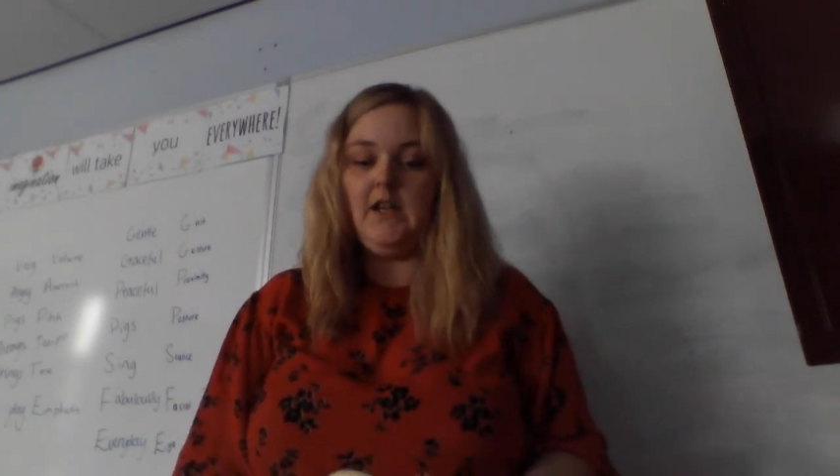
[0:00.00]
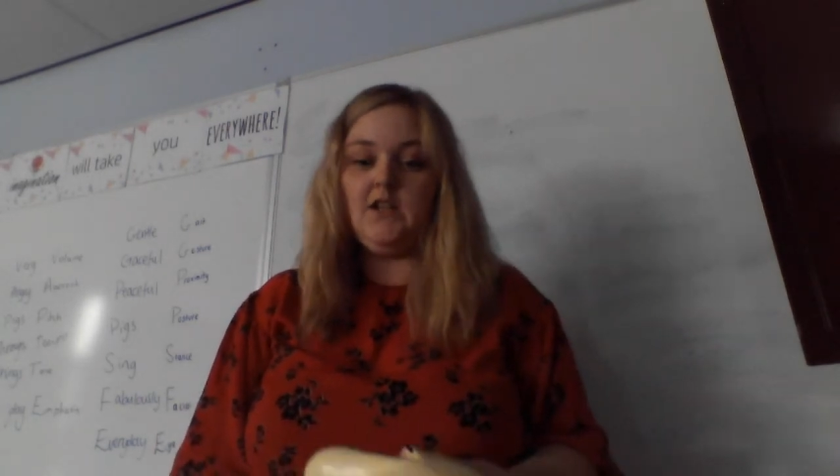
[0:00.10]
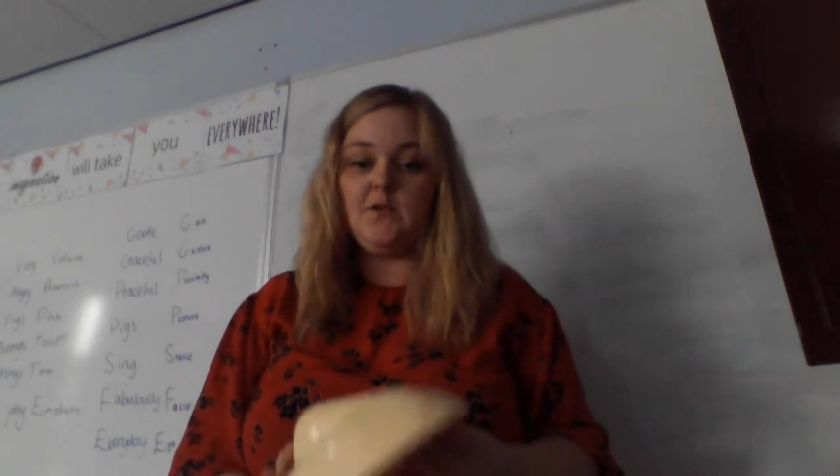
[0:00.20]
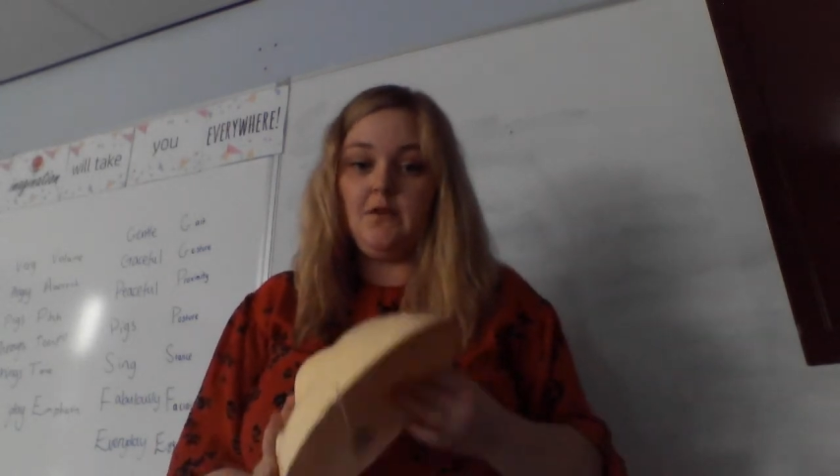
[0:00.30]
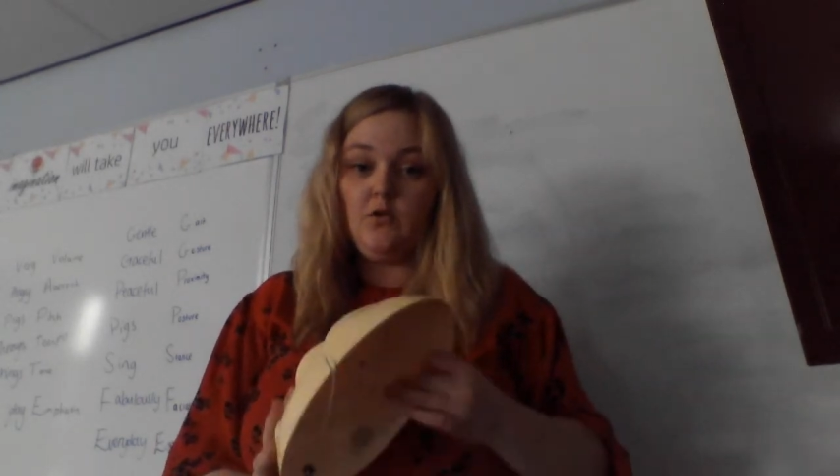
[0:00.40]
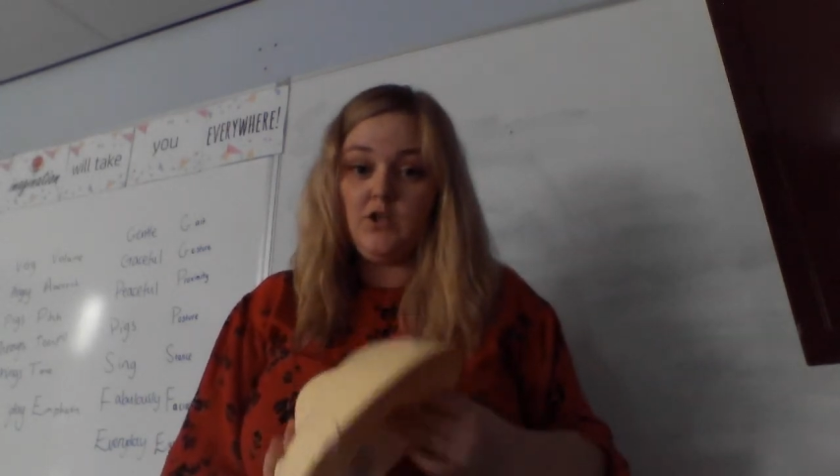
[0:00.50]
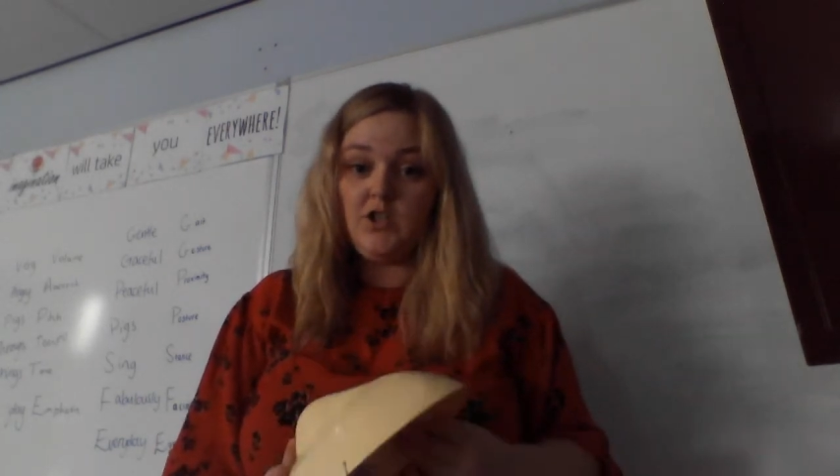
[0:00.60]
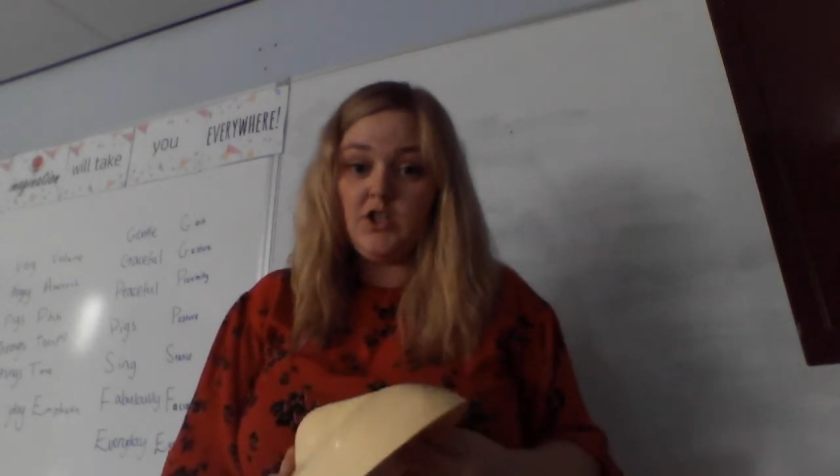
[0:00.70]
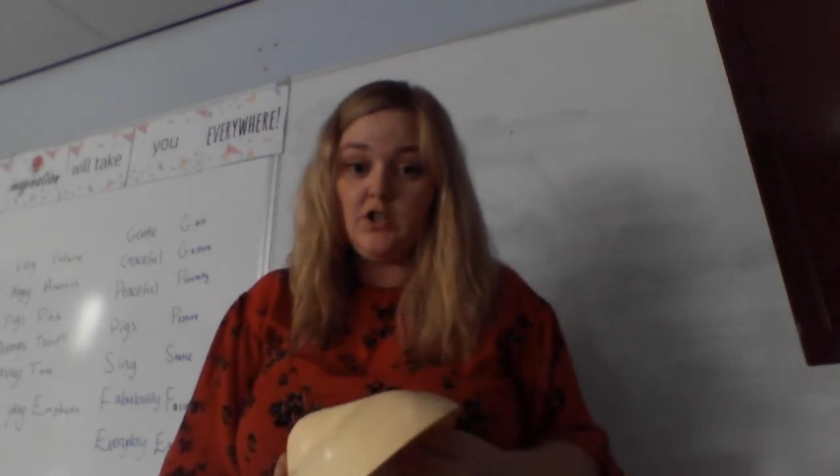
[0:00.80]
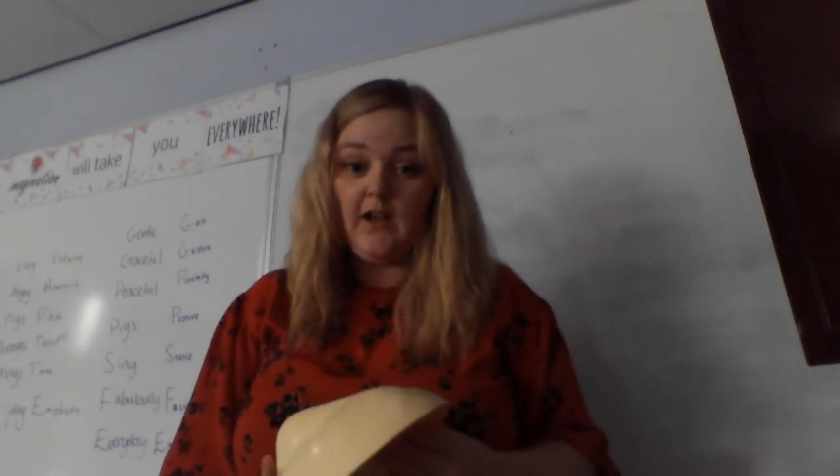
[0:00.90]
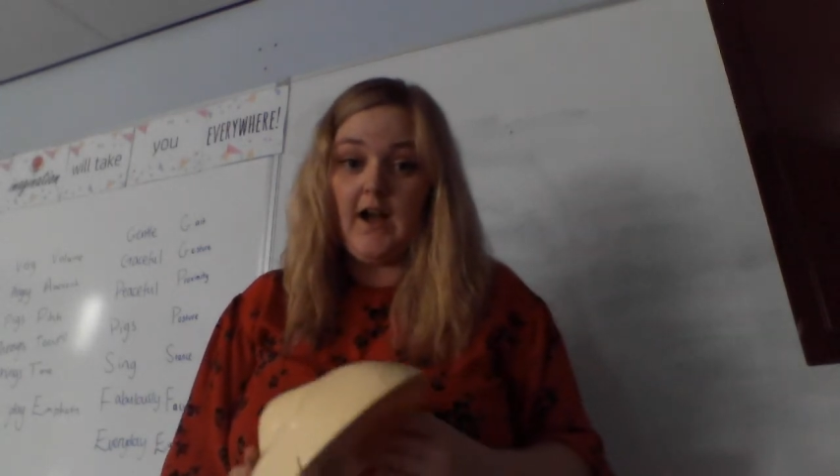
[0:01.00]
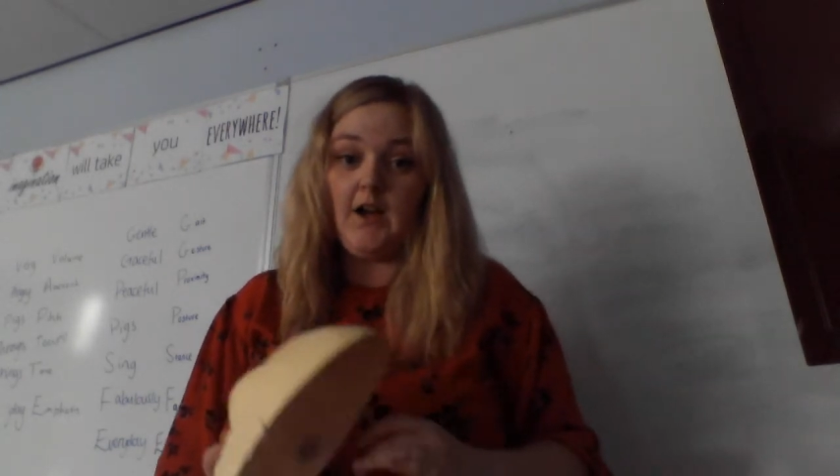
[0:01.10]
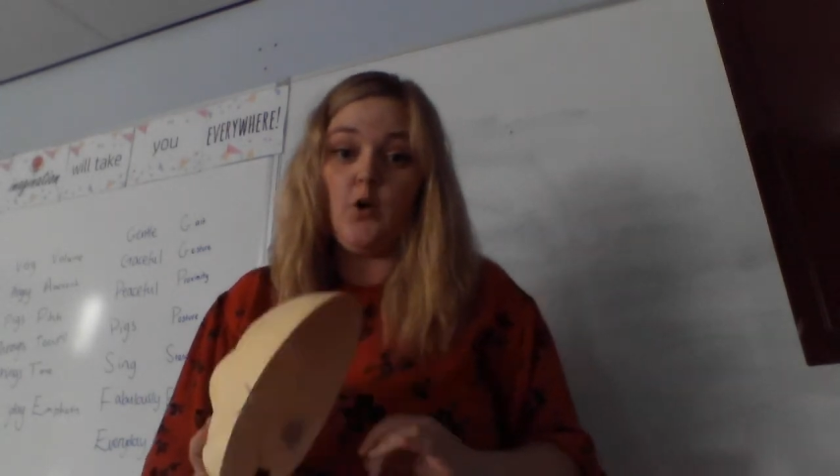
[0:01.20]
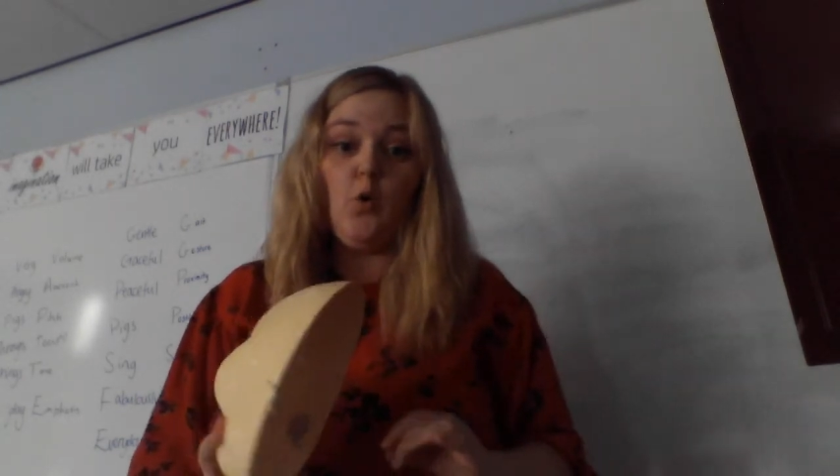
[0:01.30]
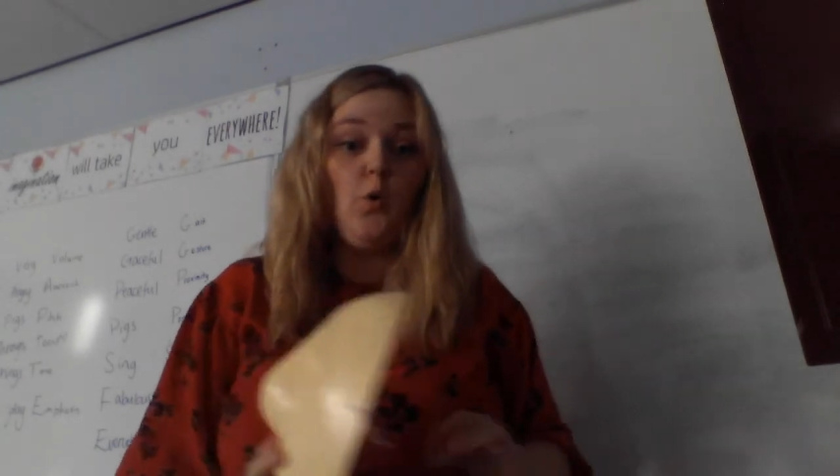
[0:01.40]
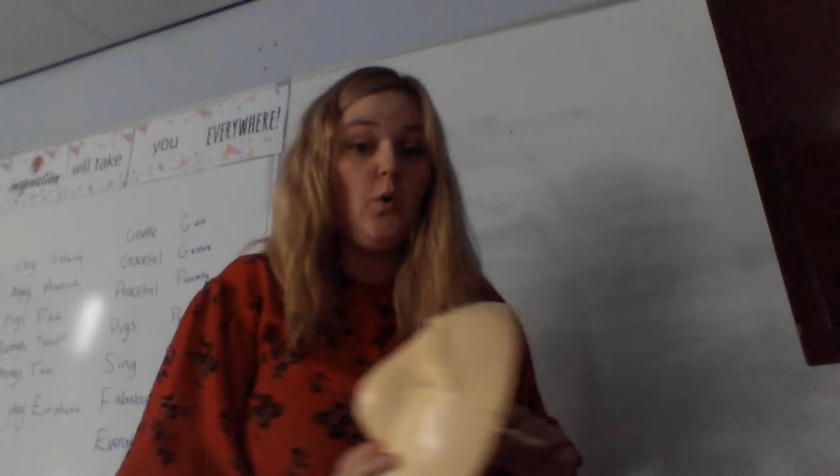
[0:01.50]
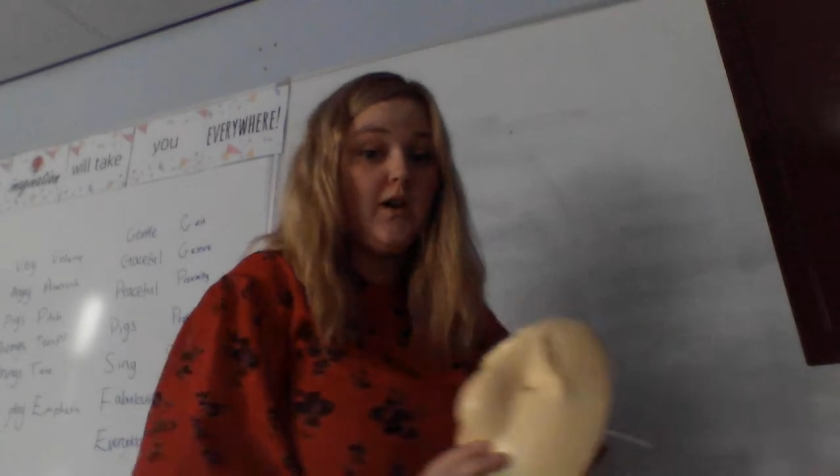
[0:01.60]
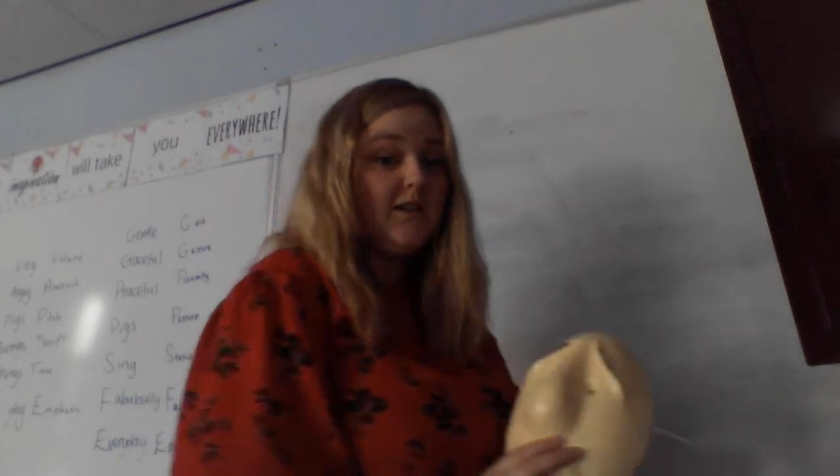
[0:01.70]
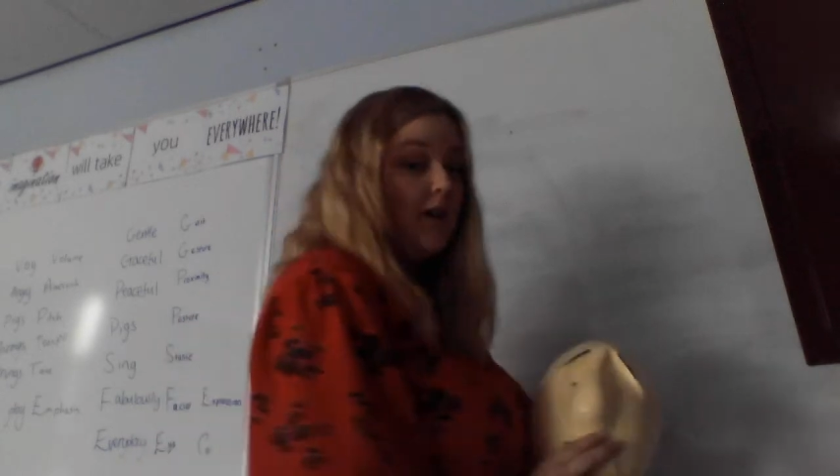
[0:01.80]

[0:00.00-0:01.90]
So in order to do that, I always